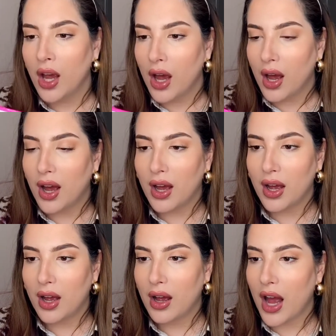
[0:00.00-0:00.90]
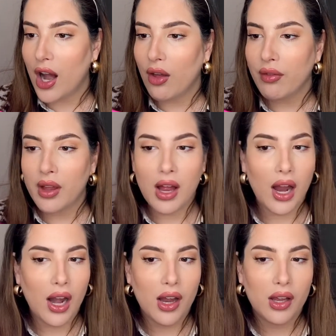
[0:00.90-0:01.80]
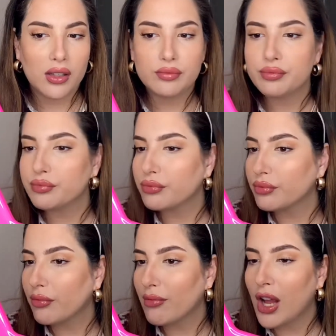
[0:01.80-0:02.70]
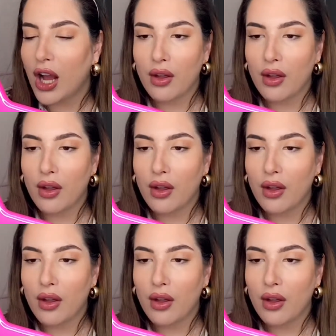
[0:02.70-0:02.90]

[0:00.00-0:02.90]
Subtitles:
I love the colour, I love the